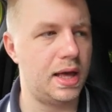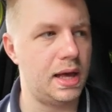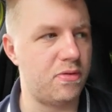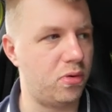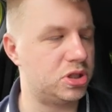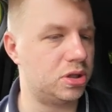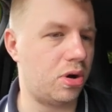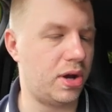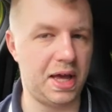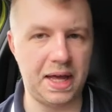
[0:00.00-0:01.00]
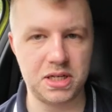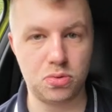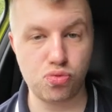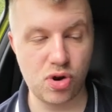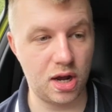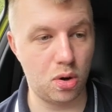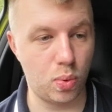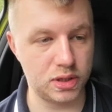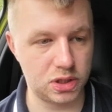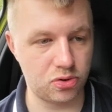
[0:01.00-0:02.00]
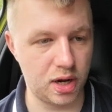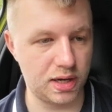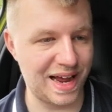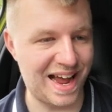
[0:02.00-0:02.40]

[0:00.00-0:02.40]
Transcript: and we've also got a heated rear windscreen